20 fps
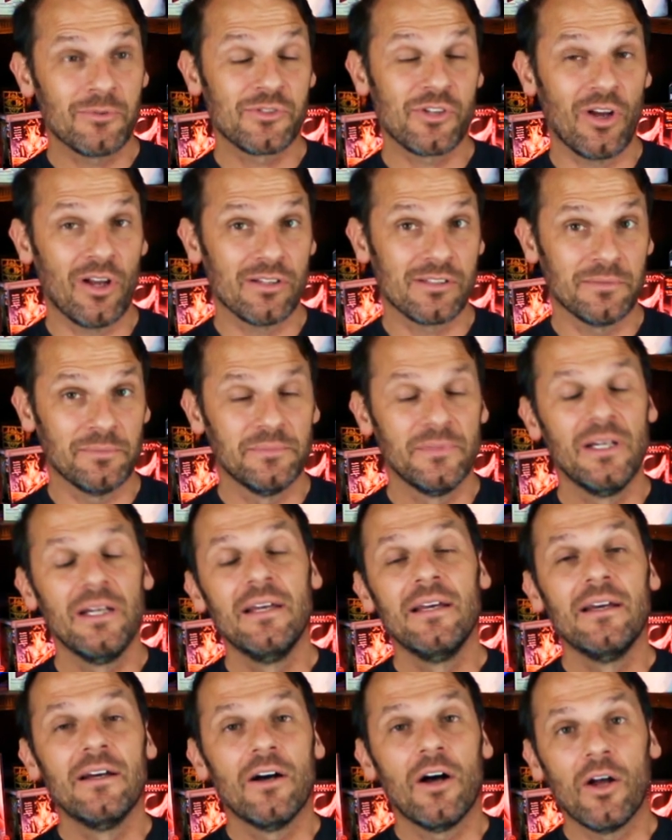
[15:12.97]
That one's awesome.
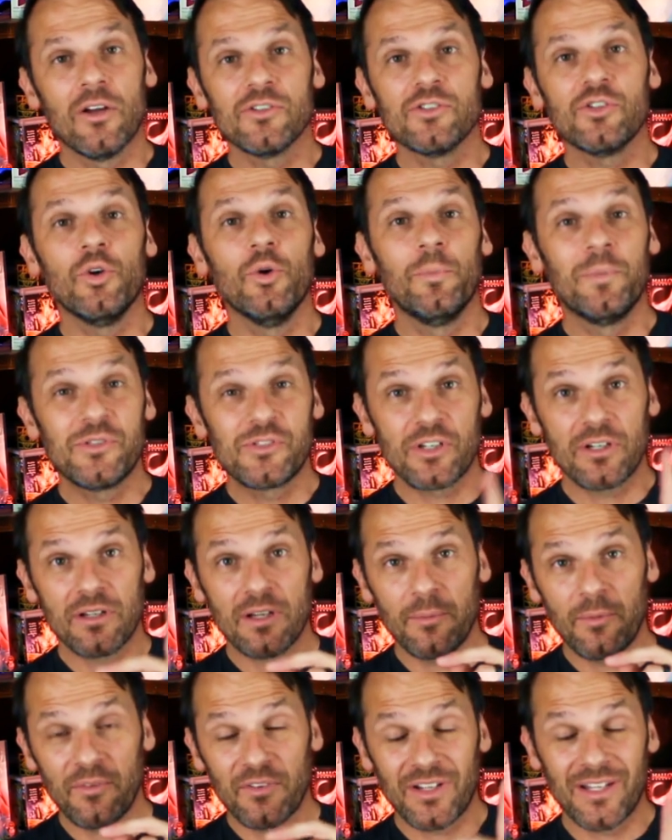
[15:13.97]
Also, be
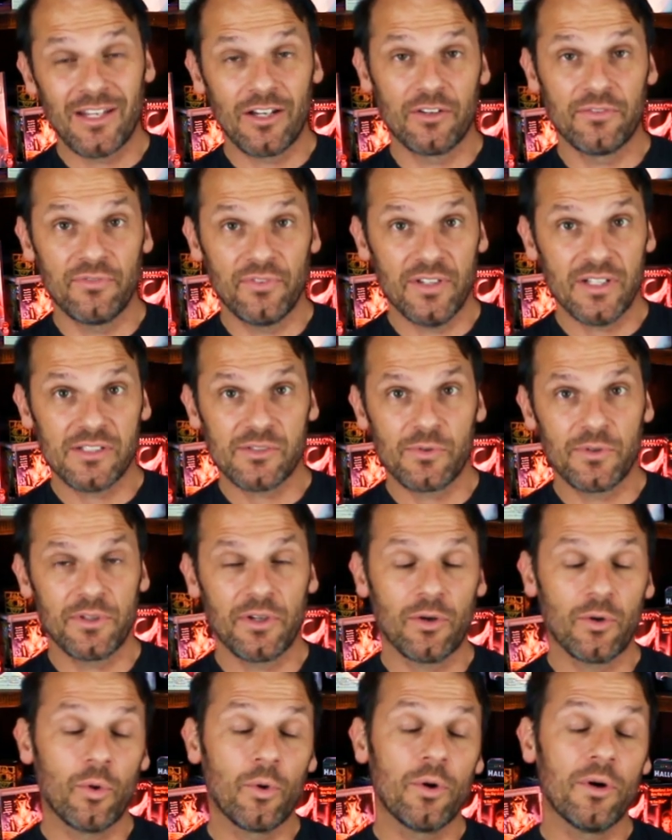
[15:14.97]
sure to come over to Killer Flex,
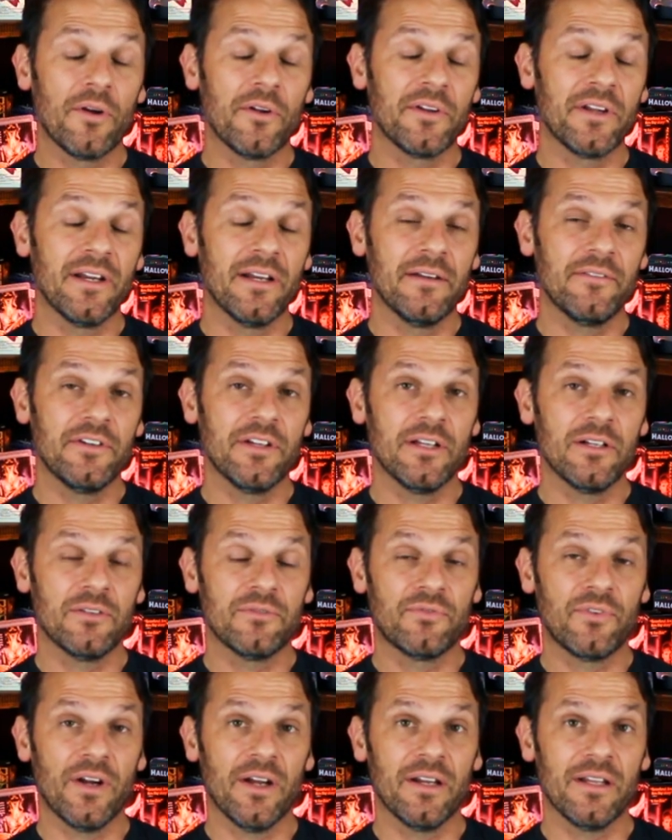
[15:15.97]
where we talk horror all day and every day.
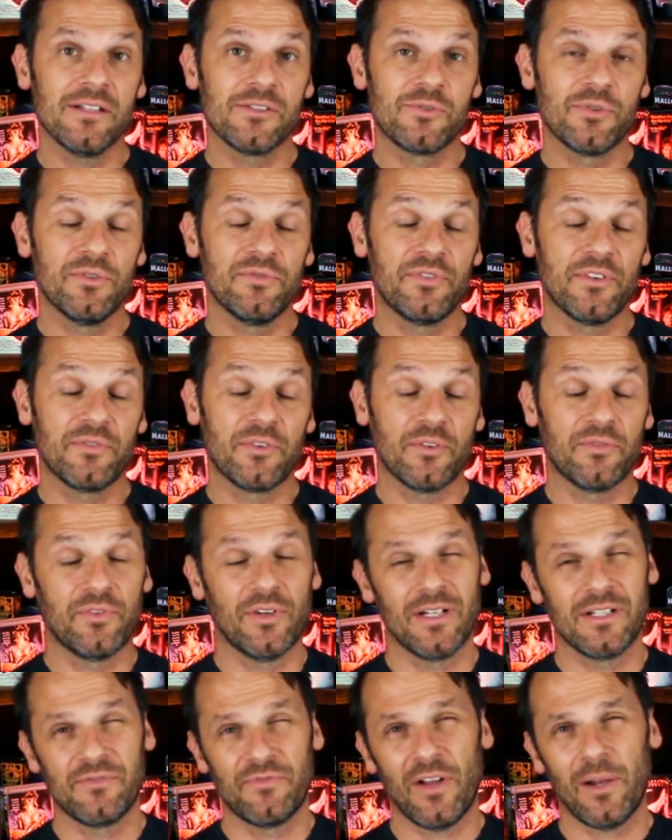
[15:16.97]
And on Fridays, we do Free Fall
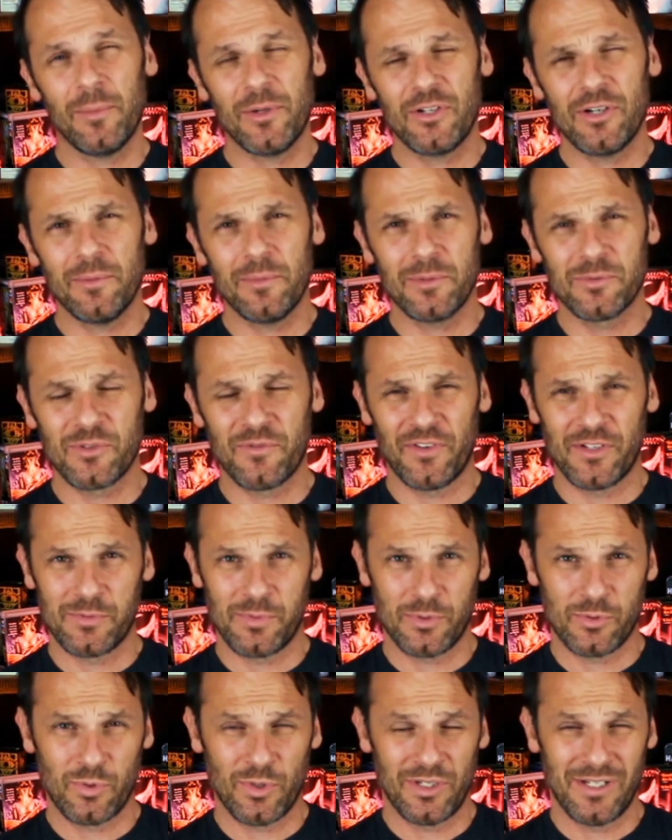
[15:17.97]
Fridays. Follow my Drumdums on
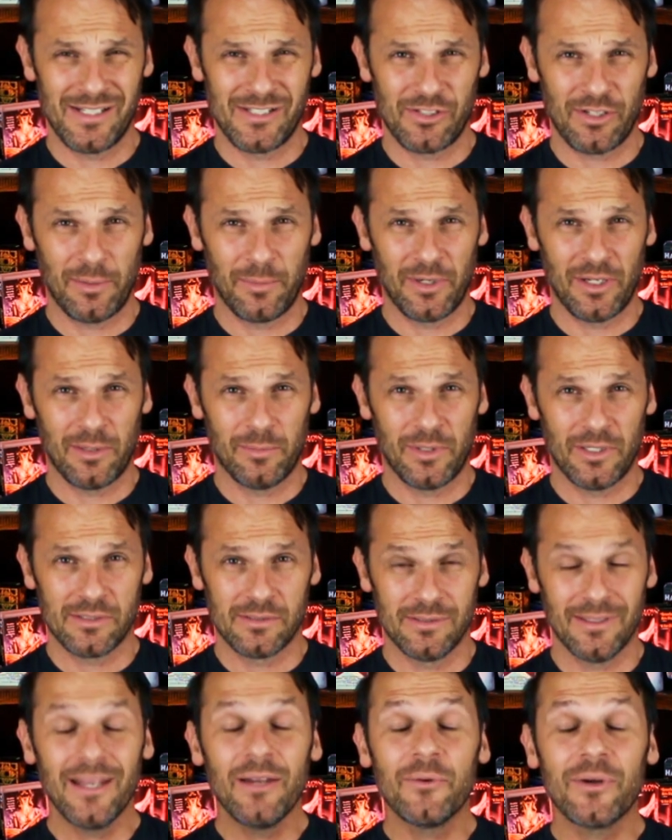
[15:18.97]
Facebook, Twitter, Instagram, and
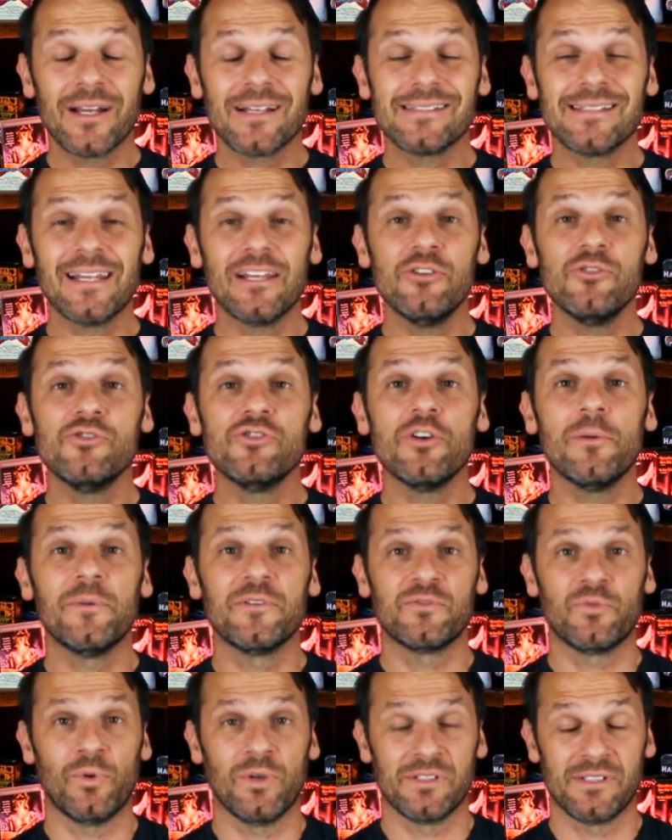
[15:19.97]
Letterboxd. Anyway, guys, thank you
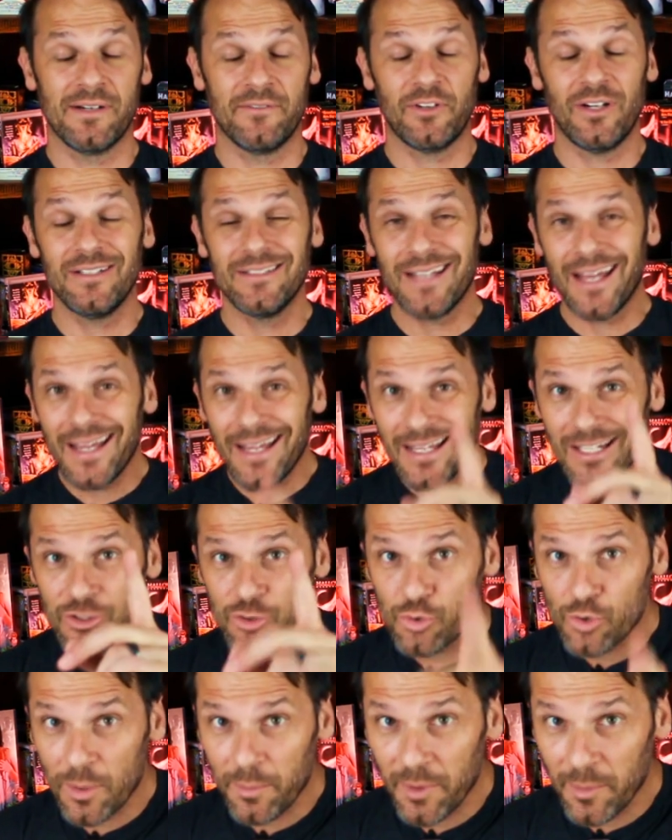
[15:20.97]
so much for watching. Have a great day,
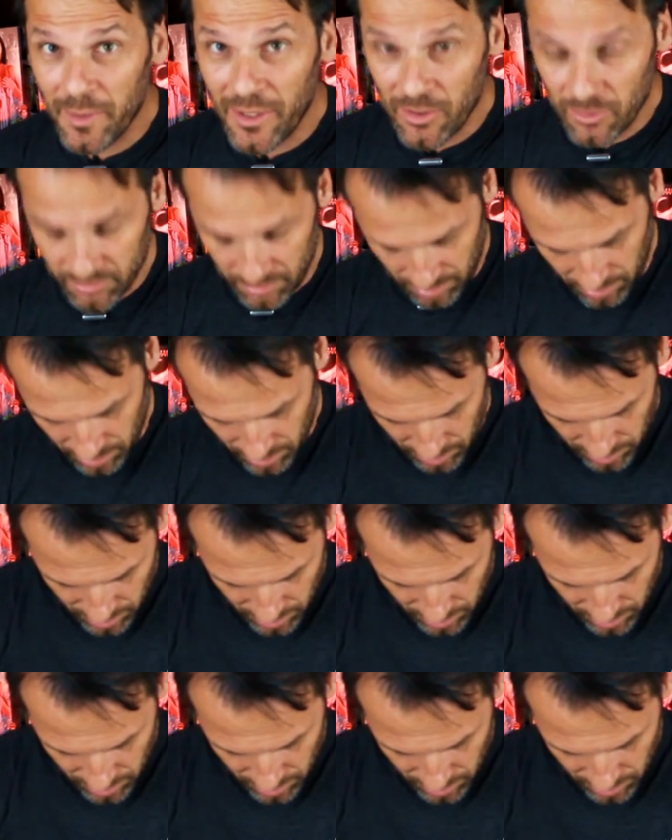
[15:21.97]
and Drumdums out.